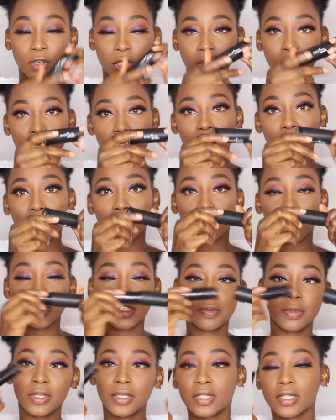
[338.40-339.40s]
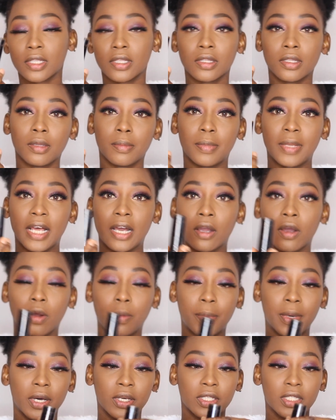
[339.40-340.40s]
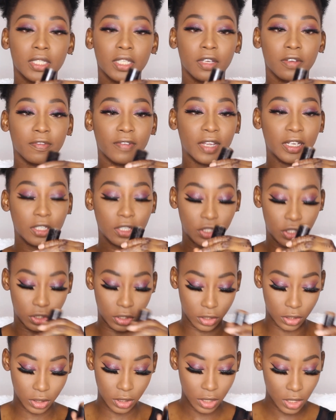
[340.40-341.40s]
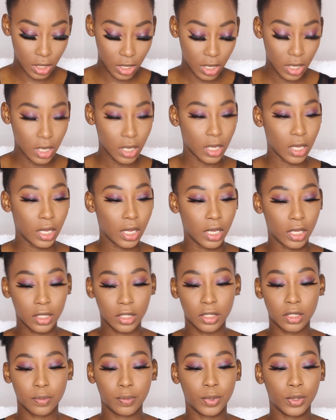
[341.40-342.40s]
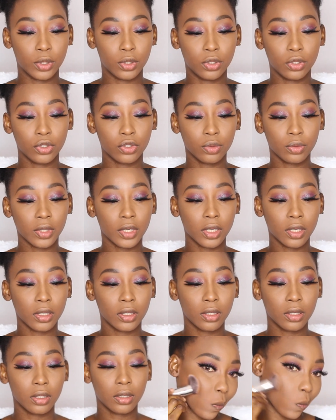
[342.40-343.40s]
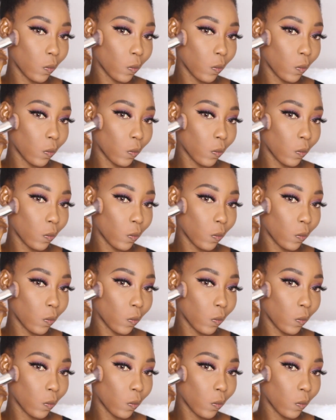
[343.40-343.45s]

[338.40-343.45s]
for contour I'm going to be using the black opal stick foundation as per usual